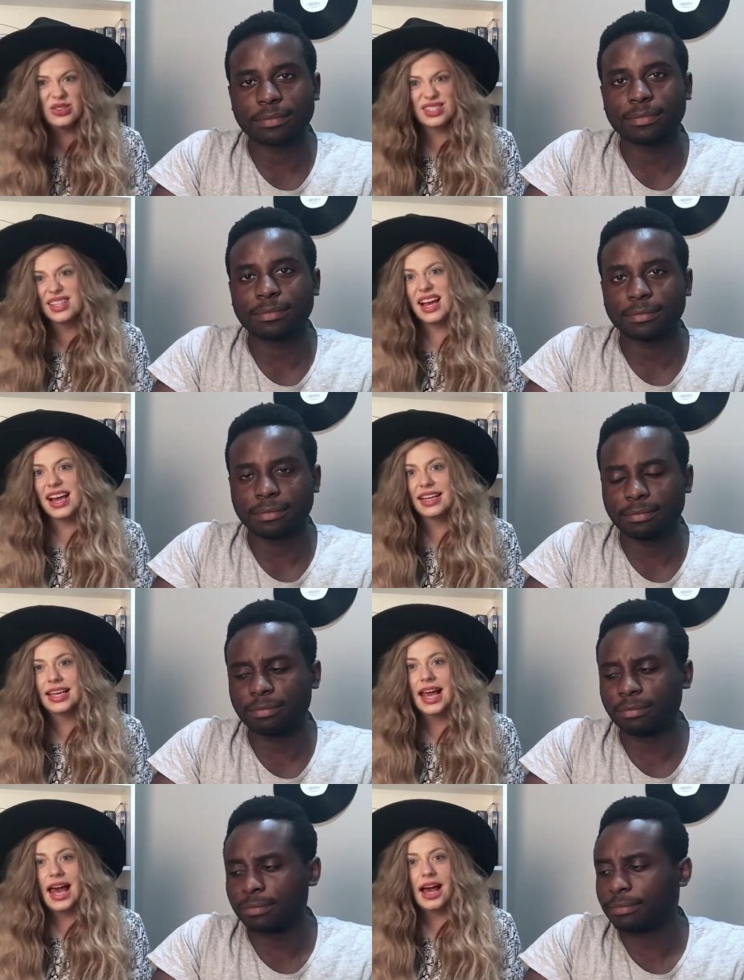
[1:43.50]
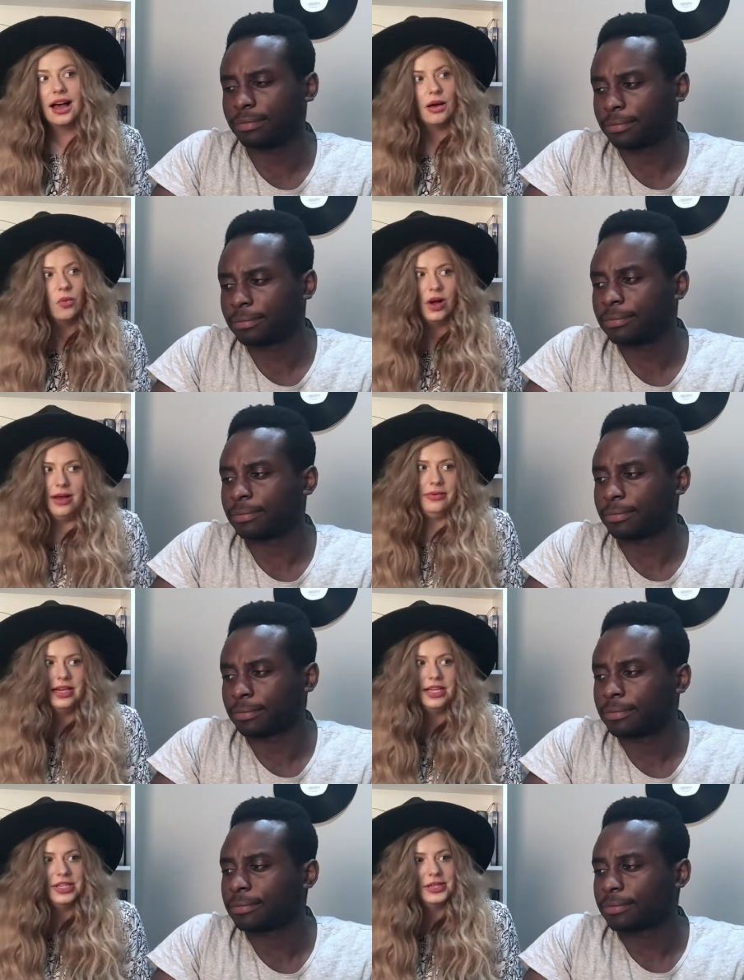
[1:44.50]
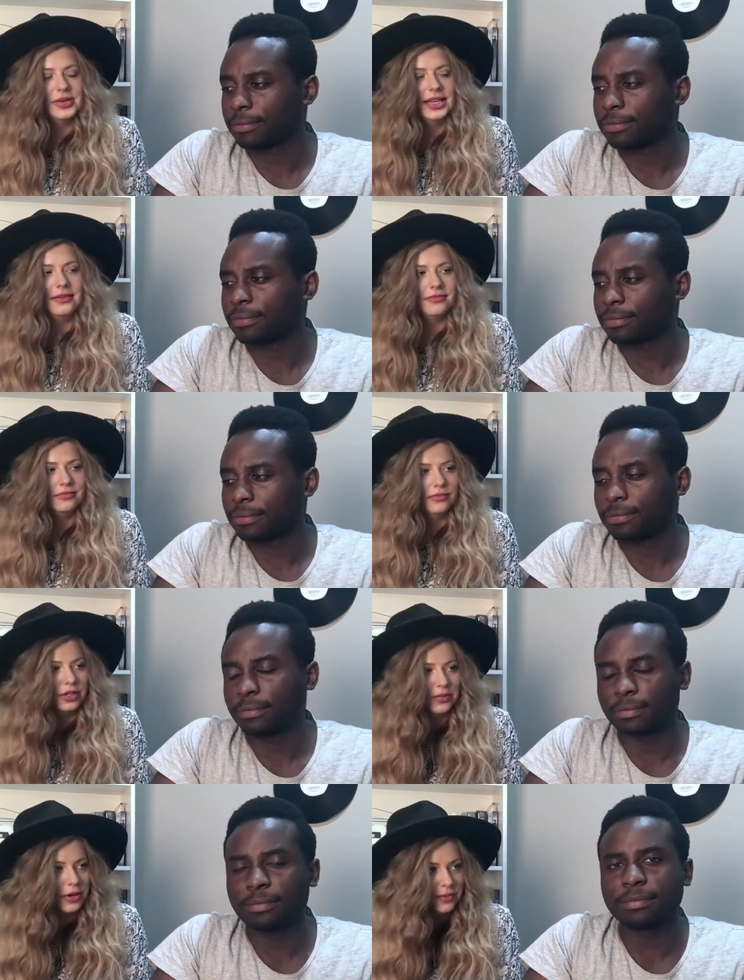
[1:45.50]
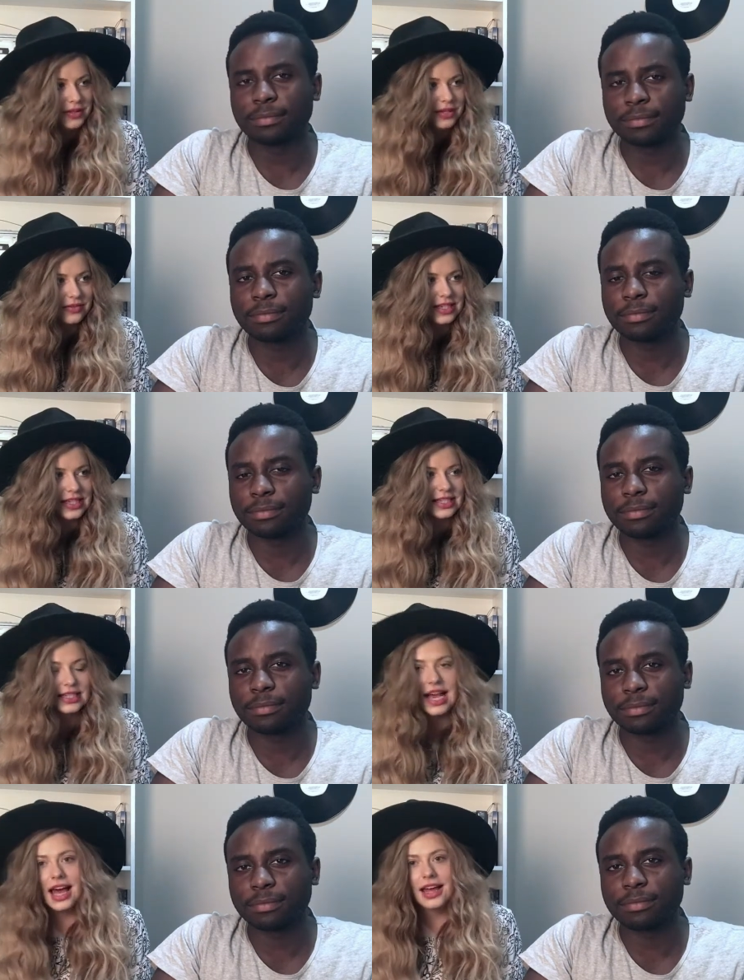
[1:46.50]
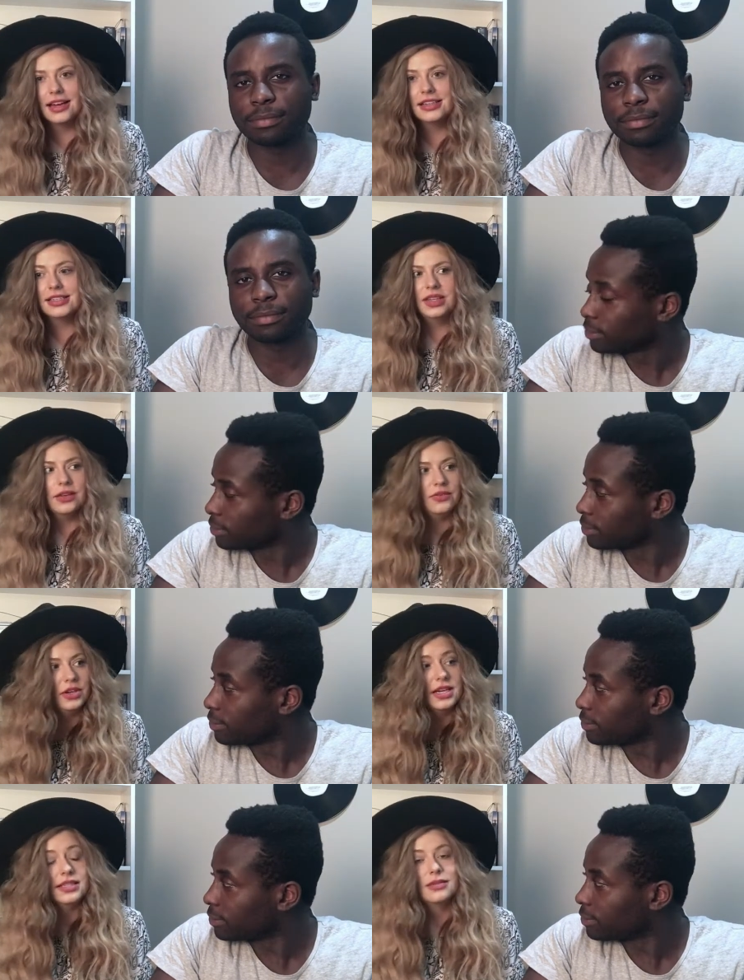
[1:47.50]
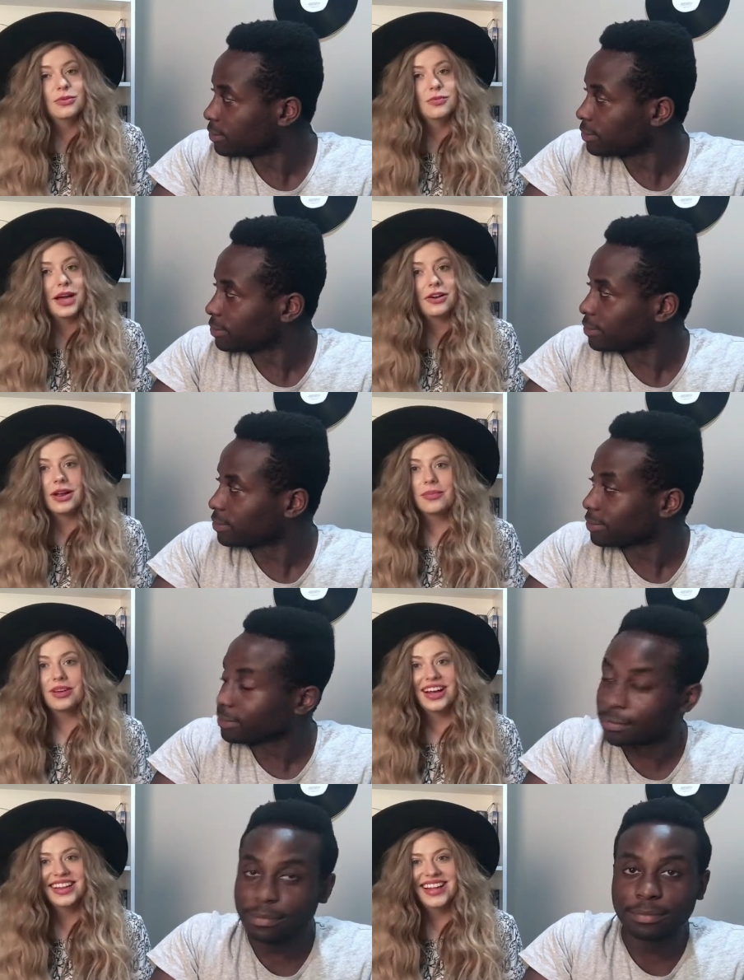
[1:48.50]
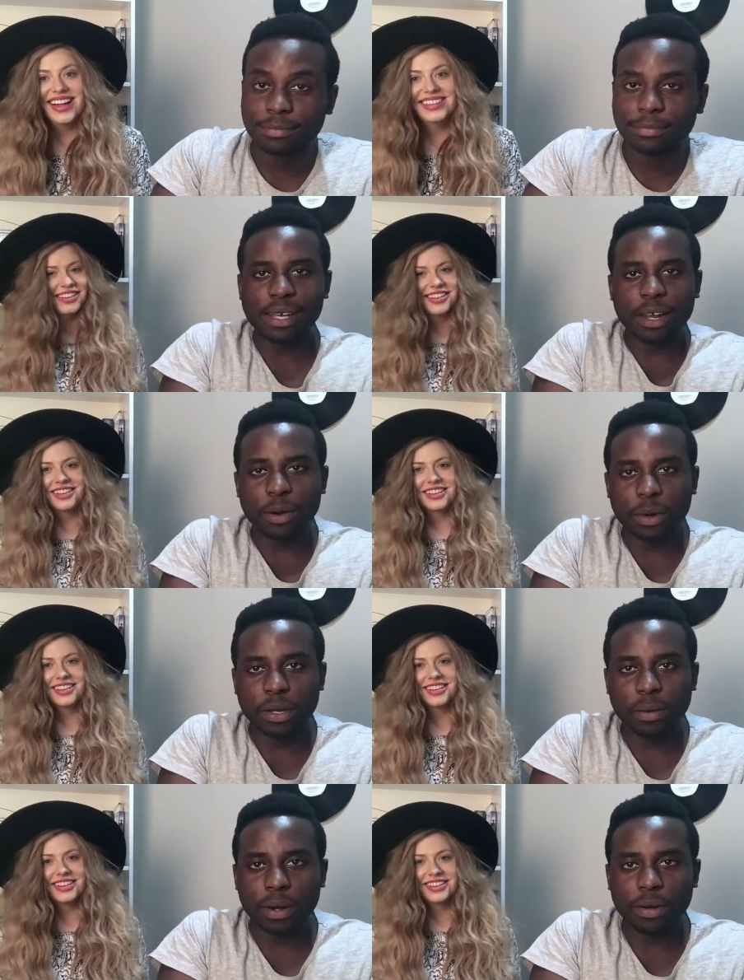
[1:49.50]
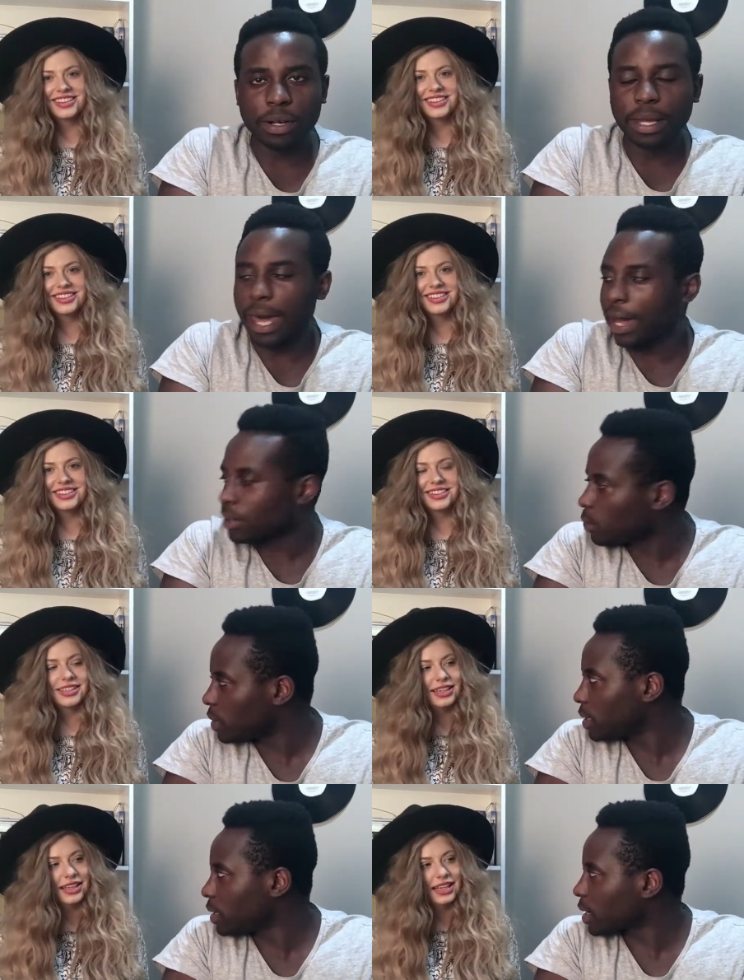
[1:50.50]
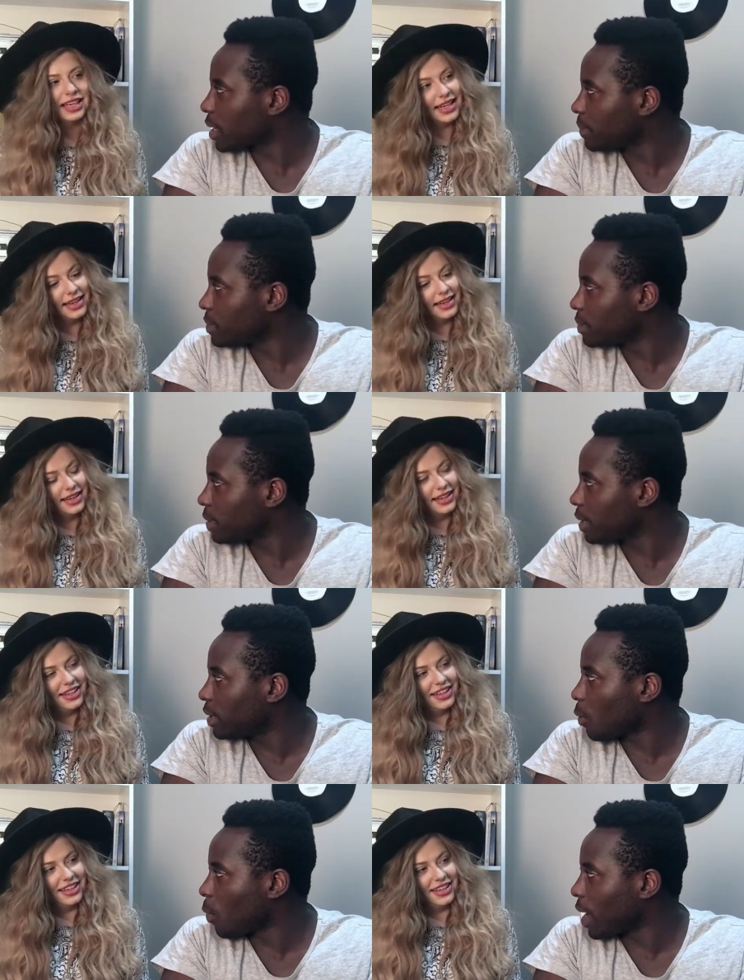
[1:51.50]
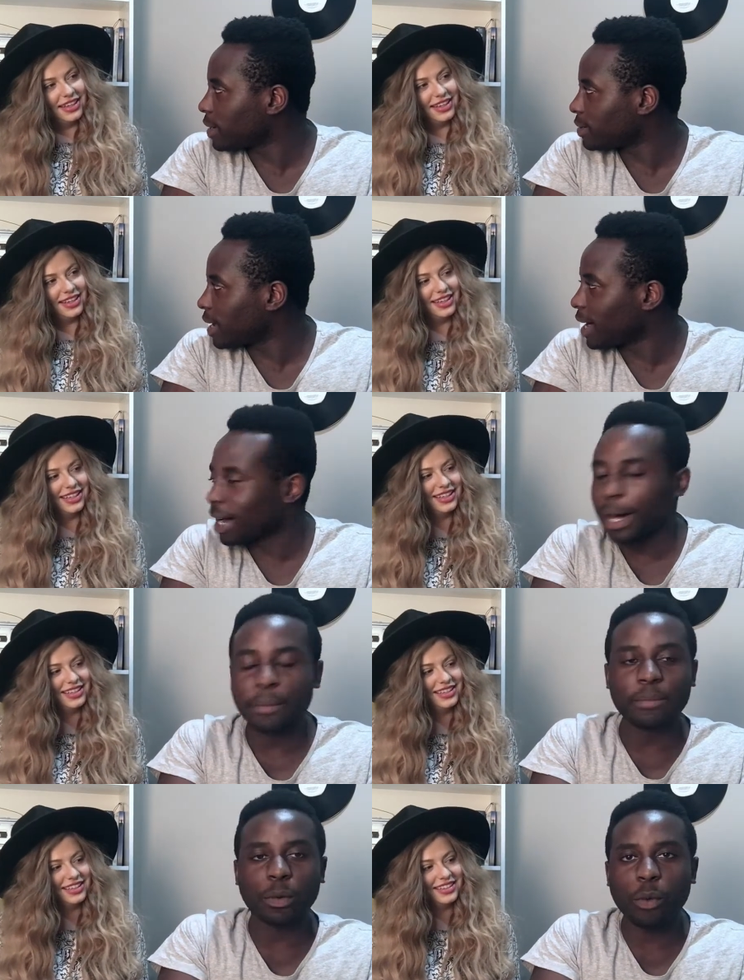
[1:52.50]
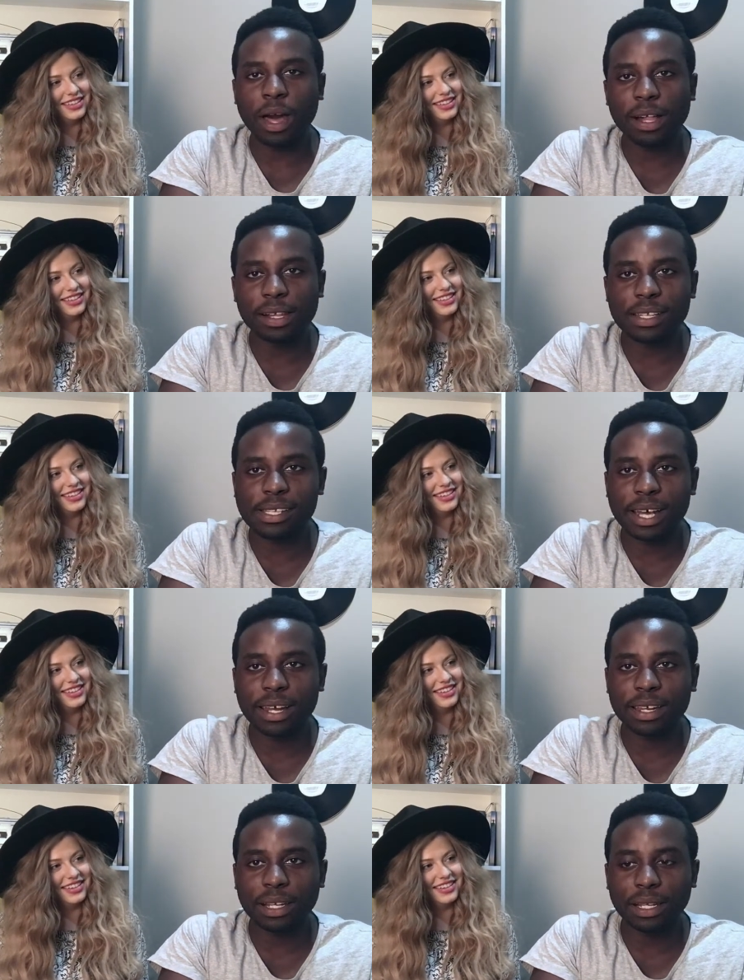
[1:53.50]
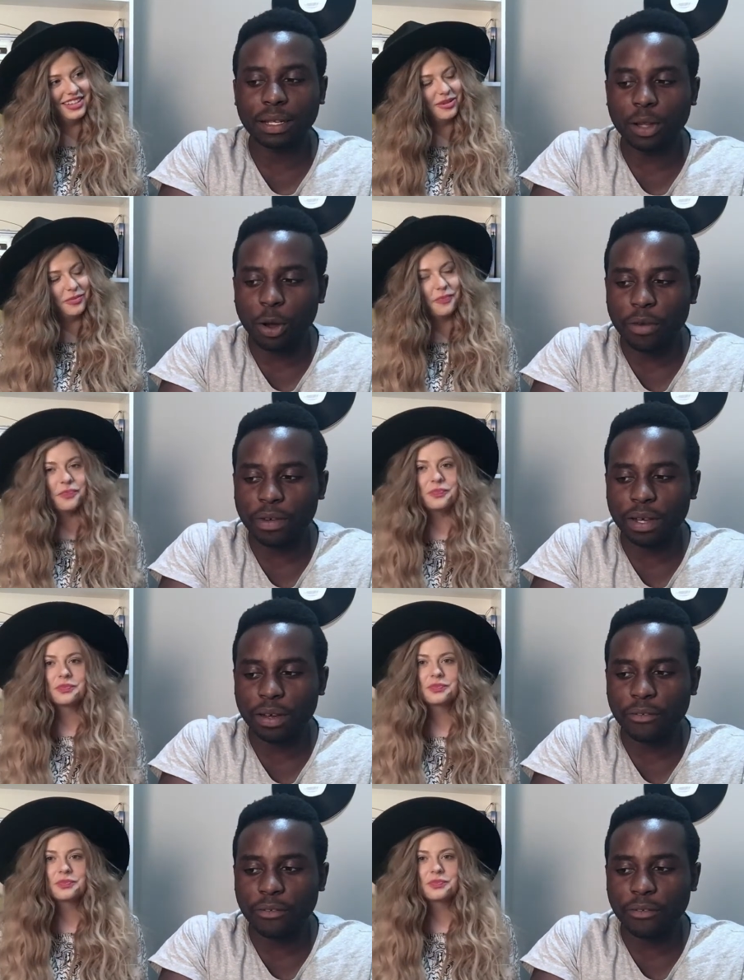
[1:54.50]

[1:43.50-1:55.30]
Speaker 1: looks like, mm. uh, why we're going to do it, what the purpose of it is, and give you guys some more background behind
Speaker 2: that. I know what you're wondering. How did we come to be one? Um, well, it started a little over